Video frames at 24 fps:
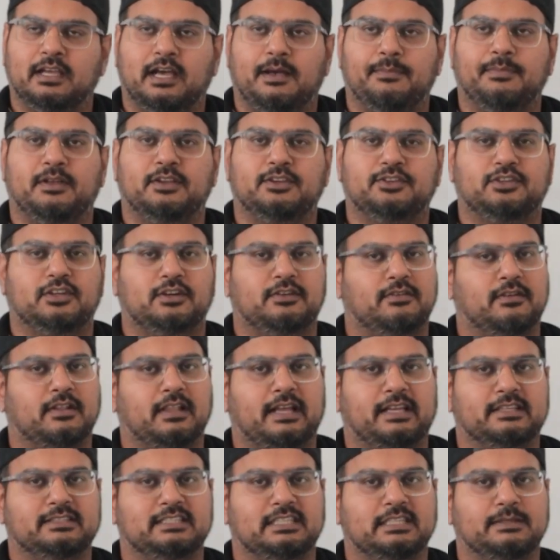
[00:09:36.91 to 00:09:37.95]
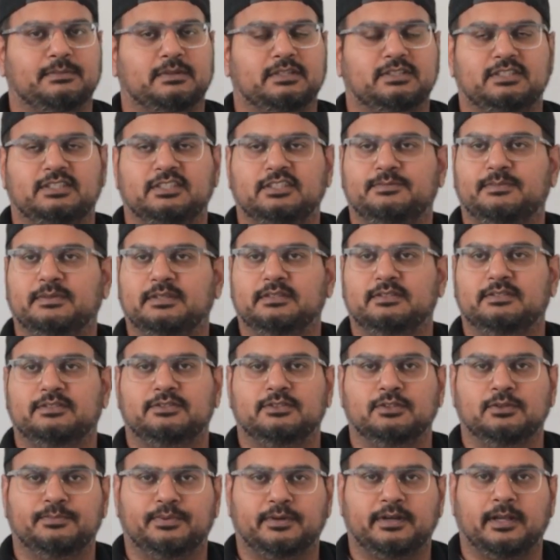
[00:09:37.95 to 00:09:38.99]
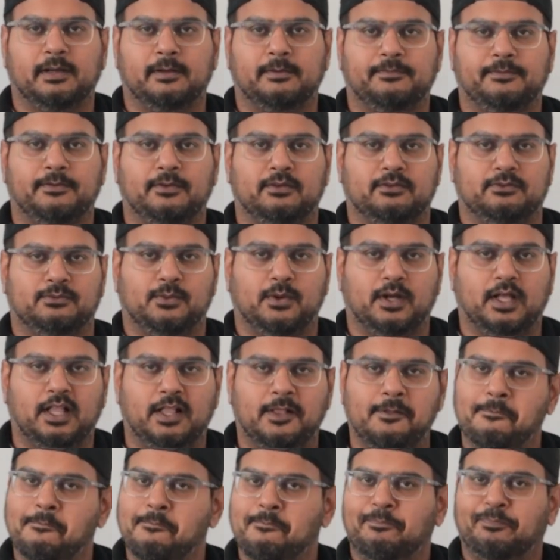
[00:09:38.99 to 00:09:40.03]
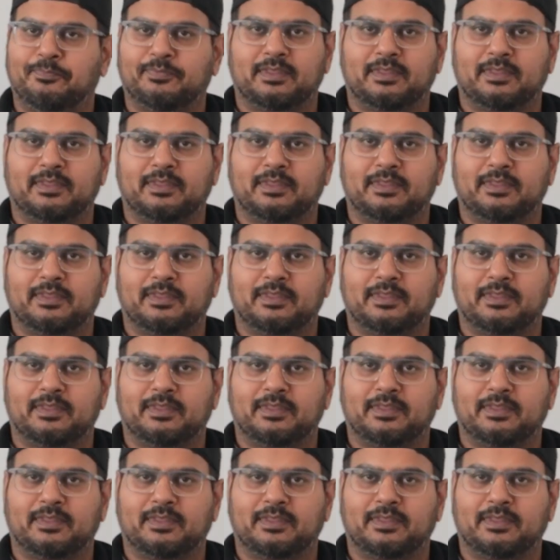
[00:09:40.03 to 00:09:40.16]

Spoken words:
I'm not sure her last name, but she's been super helpful as well.